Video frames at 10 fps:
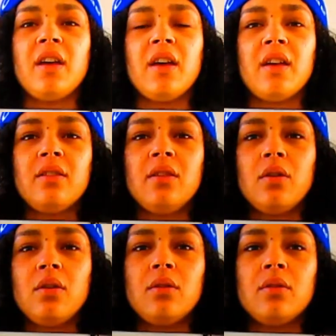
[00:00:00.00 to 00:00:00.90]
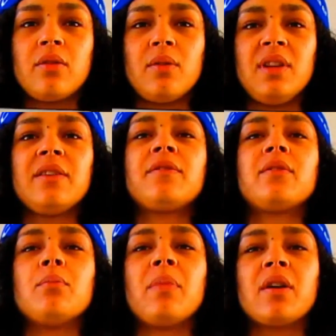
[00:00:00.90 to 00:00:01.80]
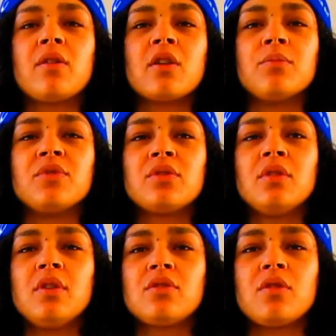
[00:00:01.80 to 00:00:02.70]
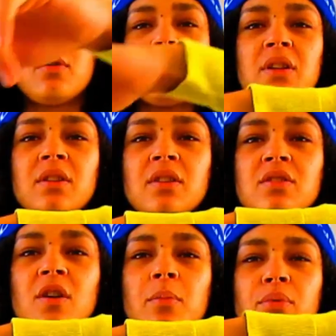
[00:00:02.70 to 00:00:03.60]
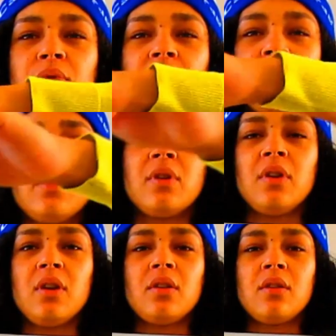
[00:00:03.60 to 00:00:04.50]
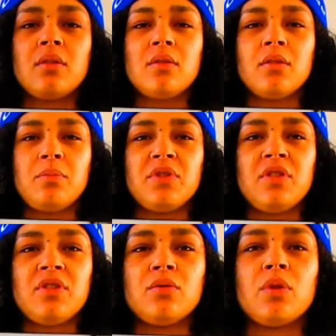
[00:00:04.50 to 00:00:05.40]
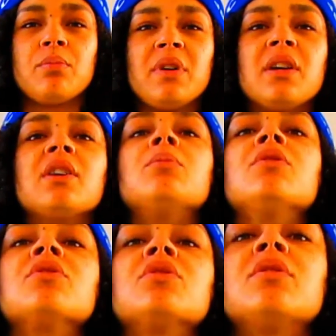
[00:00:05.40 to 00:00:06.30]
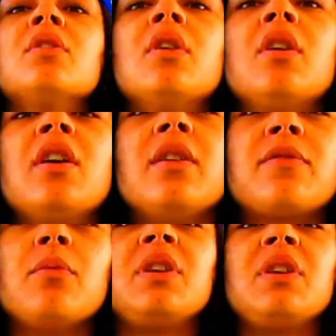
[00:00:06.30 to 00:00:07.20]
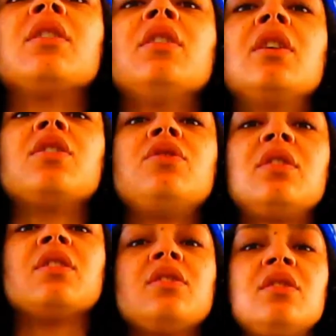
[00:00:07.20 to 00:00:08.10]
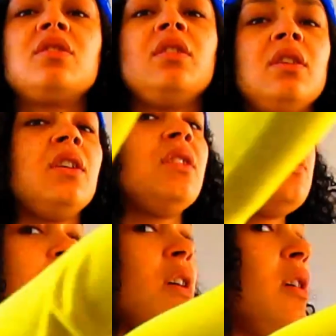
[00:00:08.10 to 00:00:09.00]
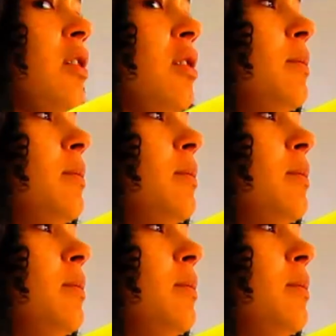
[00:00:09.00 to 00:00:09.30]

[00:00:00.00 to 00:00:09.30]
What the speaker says: and lift my arms. So I'm in this upward position with my elbows, and from here, as you can see, it's there.